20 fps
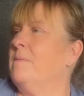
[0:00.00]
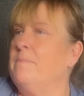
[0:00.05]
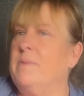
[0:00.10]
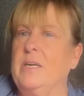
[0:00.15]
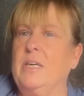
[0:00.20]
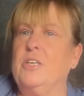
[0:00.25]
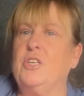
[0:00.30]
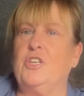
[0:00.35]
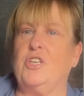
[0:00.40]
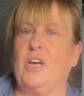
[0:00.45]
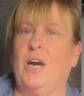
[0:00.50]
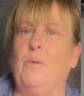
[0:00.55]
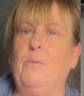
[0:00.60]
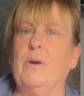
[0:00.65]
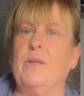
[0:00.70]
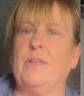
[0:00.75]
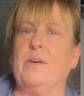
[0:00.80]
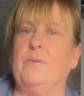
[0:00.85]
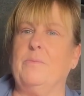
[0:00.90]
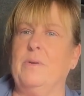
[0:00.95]
big
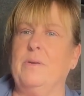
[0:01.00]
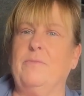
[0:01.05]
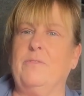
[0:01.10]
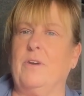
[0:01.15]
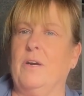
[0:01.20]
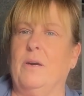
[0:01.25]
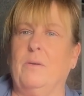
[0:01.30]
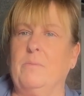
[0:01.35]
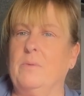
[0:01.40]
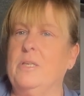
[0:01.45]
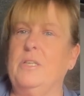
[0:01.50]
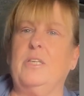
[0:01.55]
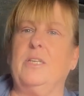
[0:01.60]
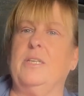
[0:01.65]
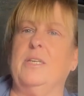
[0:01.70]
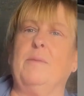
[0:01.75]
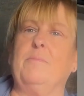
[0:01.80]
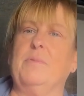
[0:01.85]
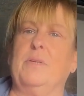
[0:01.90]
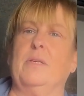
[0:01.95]
shower that we've got, which
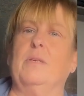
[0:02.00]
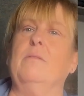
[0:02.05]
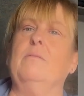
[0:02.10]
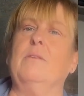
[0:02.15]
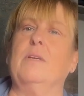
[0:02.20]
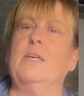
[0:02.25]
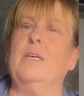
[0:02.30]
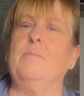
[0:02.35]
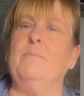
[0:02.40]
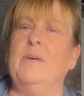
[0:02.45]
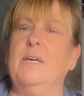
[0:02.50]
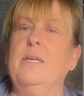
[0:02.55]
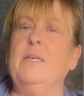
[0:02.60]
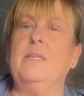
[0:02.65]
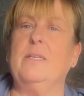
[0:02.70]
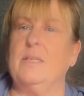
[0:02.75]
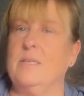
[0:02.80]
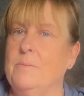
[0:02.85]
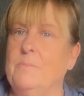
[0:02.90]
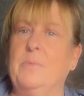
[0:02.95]
is absolutely
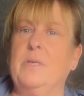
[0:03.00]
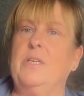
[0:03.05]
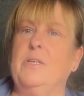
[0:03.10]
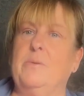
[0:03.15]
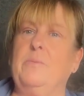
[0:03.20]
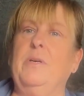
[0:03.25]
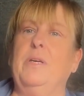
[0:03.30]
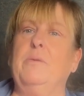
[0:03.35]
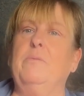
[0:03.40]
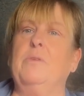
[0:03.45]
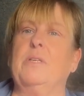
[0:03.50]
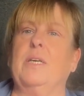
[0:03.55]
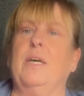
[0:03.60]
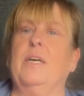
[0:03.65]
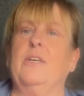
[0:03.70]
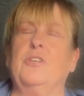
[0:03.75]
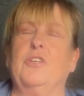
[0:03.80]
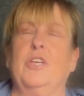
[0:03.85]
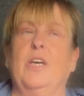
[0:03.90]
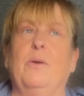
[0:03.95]
amazing, and we do use
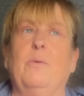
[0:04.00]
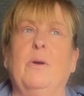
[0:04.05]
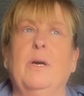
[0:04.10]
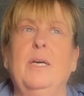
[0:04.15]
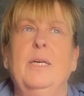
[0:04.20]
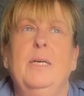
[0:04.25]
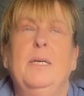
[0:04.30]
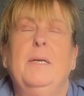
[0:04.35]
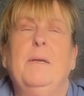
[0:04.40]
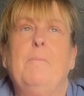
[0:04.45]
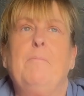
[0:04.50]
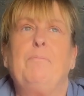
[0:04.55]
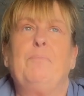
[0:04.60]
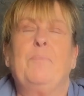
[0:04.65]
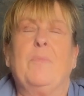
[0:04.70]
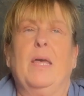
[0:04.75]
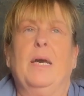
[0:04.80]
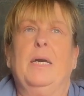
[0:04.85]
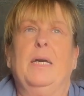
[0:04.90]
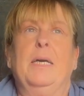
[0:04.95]
our shower.
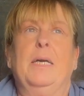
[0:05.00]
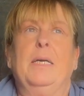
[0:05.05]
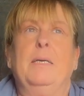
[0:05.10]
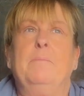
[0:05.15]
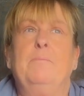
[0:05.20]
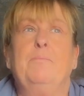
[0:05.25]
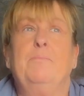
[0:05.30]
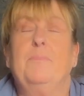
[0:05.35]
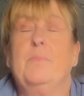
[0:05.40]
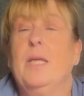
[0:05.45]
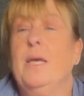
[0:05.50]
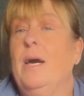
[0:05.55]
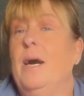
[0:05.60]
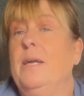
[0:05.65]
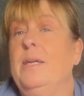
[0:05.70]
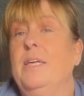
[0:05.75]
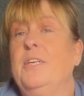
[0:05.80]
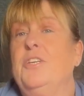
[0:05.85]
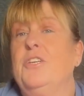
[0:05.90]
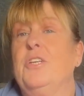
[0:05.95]
And
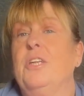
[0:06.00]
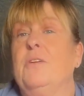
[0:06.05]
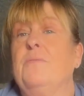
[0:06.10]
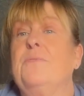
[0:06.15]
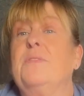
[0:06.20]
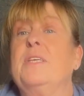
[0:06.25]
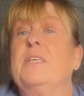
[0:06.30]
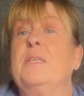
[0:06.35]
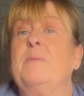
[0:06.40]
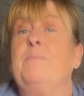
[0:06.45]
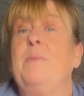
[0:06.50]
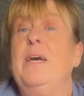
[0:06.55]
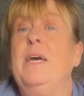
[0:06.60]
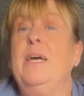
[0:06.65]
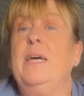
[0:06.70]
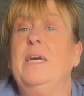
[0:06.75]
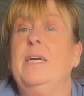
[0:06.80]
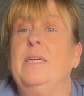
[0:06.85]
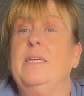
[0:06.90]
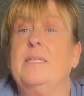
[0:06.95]
I just love the
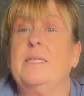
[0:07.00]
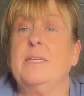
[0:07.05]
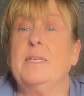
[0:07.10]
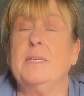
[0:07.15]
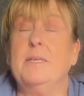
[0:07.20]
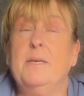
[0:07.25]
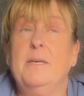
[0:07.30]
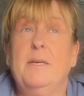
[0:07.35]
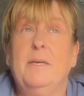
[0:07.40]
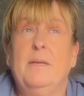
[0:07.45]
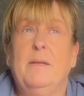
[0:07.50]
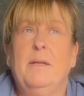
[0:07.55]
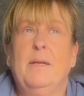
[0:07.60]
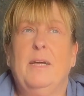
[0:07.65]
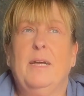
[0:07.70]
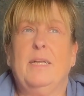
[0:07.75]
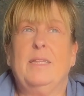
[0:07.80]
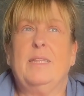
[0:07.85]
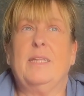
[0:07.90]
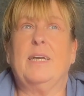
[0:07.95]
space.
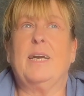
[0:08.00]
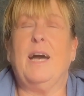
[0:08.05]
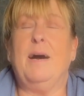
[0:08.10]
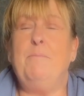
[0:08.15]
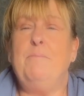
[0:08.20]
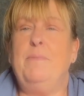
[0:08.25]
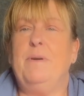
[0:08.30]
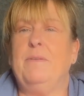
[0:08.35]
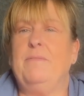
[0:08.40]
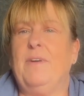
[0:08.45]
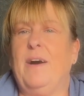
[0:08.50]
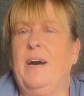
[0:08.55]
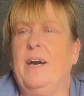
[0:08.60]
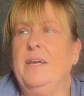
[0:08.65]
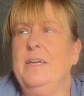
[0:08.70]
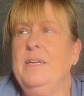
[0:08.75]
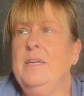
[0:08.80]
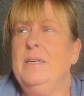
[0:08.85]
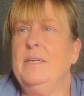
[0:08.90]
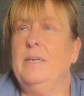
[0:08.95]
The camper
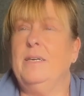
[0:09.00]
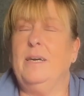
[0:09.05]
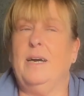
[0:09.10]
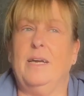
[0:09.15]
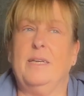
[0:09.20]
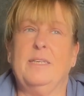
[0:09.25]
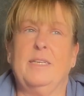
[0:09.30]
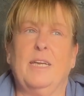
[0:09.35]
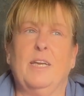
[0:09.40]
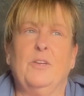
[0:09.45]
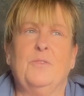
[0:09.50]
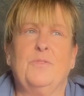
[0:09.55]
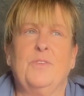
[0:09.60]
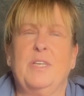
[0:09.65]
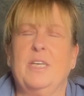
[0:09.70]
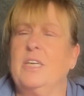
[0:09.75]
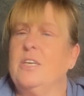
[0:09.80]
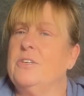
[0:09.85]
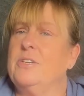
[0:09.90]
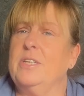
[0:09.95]
van, Andy
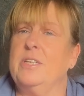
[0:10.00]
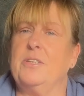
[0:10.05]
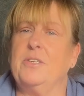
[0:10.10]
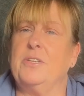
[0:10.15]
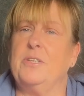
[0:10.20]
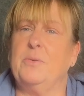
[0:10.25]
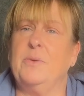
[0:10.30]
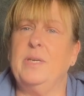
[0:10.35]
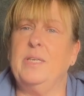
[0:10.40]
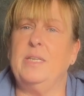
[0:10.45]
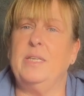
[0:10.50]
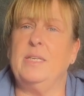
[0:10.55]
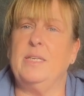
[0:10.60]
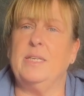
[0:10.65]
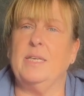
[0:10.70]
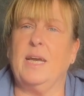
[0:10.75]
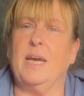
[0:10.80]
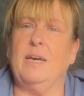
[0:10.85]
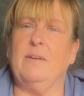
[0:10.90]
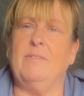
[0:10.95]
loves it because it's so easy
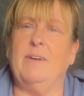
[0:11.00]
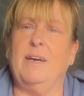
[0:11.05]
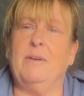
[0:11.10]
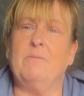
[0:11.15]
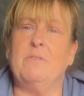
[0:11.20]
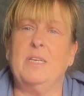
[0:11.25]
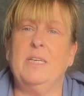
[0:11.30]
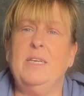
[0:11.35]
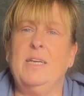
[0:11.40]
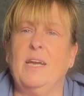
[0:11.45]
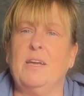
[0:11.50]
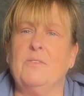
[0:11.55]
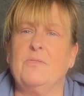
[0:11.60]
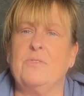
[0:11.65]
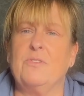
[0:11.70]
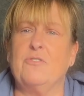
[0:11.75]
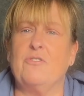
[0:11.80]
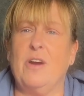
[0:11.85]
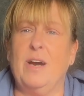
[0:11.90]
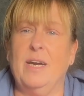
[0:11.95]
to get around in. He
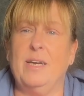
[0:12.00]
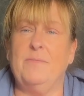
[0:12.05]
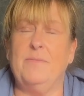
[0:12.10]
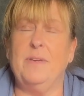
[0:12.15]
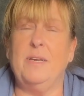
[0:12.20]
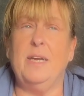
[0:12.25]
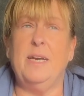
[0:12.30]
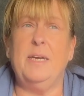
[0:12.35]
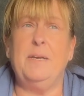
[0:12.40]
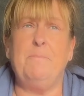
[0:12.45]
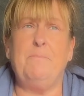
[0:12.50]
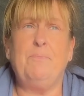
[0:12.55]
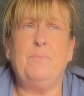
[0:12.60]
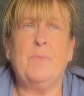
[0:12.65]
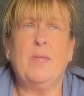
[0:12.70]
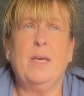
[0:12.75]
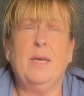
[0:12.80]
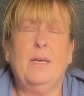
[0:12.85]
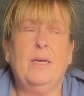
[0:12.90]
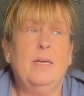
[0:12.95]
loves driving it.
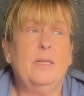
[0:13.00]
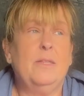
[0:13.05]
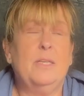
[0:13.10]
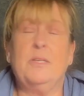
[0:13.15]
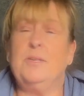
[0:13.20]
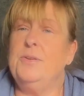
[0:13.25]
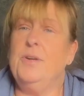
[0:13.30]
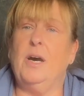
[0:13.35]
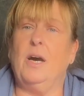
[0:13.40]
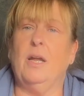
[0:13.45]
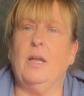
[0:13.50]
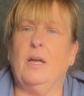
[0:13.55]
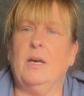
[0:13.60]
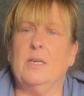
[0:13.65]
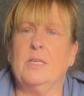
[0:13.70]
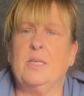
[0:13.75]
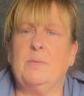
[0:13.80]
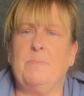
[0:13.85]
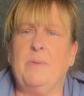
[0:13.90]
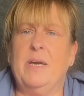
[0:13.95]
There's not a lot
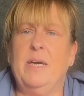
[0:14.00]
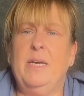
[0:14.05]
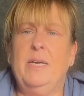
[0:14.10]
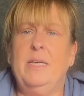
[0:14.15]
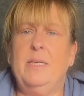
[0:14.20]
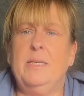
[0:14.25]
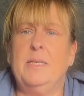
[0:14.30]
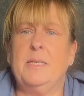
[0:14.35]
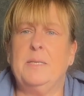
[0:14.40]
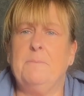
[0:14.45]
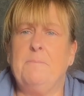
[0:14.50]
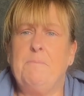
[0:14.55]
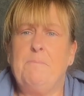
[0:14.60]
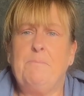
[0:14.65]
of space.